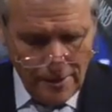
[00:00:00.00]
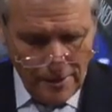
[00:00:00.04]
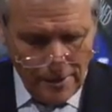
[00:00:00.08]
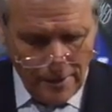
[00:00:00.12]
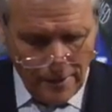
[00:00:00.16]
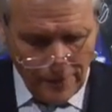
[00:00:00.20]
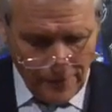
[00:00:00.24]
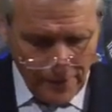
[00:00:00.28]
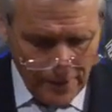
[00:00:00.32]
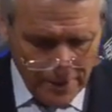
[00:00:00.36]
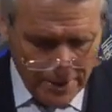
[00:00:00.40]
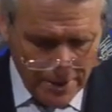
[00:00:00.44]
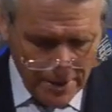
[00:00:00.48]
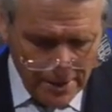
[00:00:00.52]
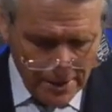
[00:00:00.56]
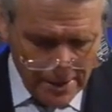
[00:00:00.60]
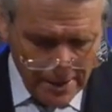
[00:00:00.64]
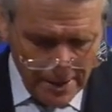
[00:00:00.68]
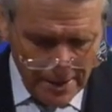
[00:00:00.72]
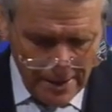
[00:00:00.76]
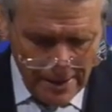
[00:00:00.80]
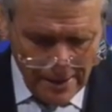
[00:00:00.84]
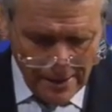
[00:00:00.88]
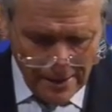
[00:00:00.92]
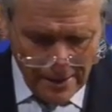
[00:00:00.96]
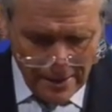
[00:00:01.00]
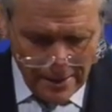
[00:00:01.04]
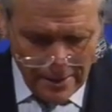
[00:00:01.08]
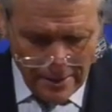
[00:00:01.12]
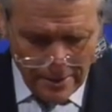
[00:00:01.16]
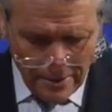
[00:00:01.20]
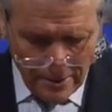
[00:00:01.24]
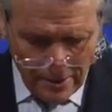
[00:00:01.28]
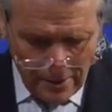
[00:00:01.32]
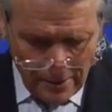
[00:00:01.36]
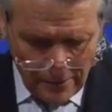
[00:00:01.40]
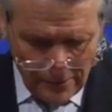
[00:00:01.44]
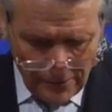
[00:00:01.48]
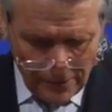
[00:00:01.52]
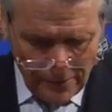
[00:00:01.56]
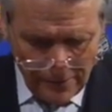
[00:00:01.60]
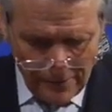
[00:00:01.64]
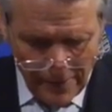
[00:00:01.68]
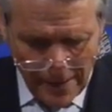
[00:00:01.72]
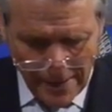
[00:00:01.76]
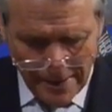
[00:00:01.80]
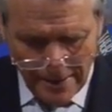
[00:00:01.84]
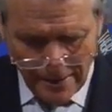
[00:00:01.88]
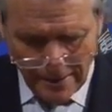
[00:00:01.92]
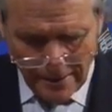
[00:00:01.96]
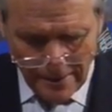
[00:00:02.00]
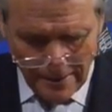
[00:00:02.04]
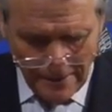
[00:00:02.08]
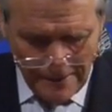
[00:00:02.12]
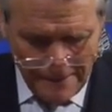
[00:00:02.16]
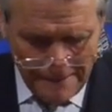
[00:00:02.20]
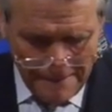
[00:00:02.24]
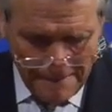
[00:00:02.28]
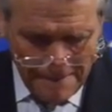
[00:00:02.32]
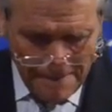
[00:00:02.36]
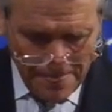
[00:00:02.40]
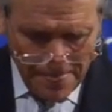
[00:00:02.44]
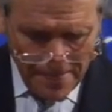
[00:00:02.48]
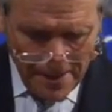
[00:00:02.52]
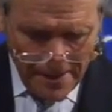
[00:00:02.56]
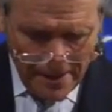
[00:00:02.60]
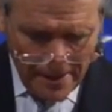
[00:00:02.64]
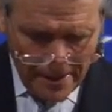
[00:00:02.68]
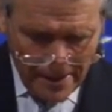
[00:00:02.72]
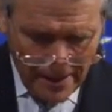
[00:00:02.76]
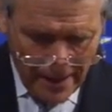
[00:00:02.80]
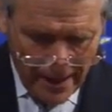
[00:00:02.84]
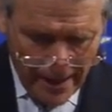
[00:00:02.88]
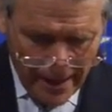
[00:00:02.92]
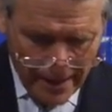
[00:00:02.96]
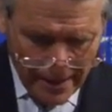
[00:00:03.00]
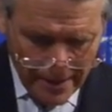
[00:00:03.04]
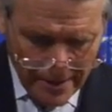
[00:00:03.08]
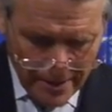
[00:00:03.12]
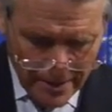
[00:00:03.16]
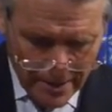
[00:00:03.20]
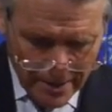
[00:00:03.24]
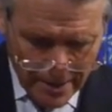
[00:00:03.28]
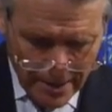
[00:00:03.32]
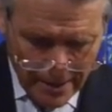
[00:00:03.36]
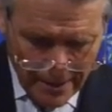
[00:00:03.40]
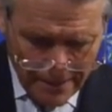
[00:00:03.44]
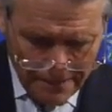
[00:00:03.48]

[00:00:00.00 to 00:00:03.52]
of Italy and of the Vatican, and